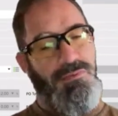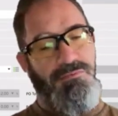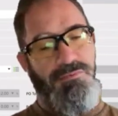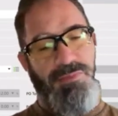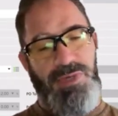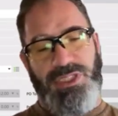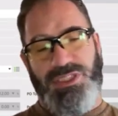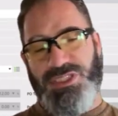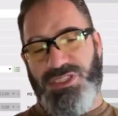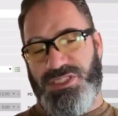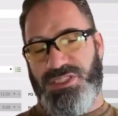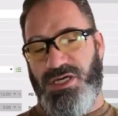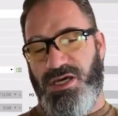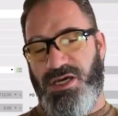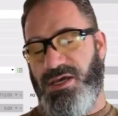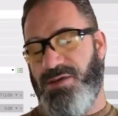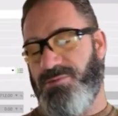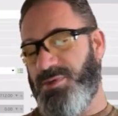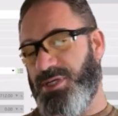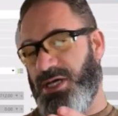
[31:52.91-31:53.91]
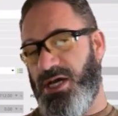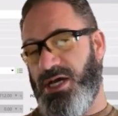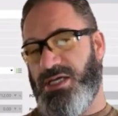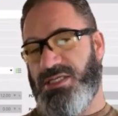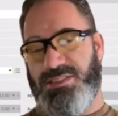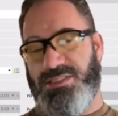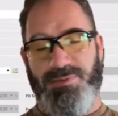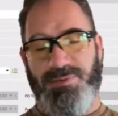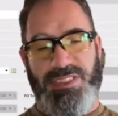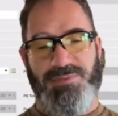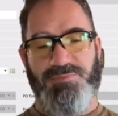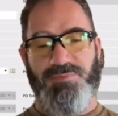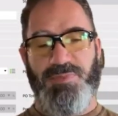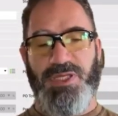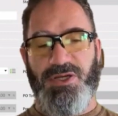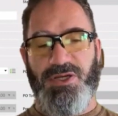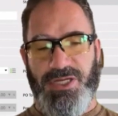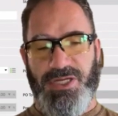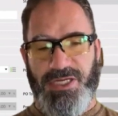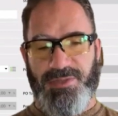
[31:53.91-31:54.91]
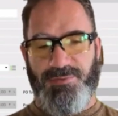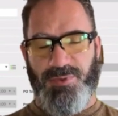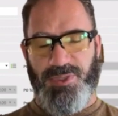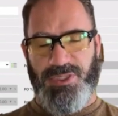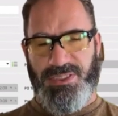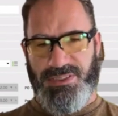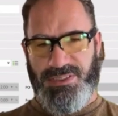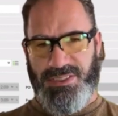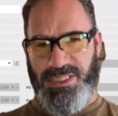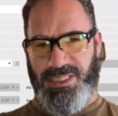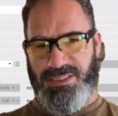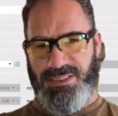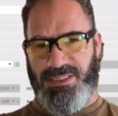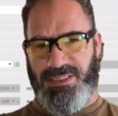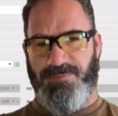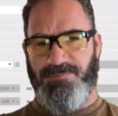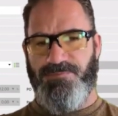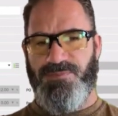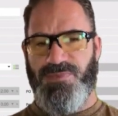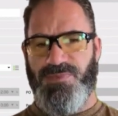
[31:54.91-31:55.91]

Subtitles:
much time an item has been on anybody's desk.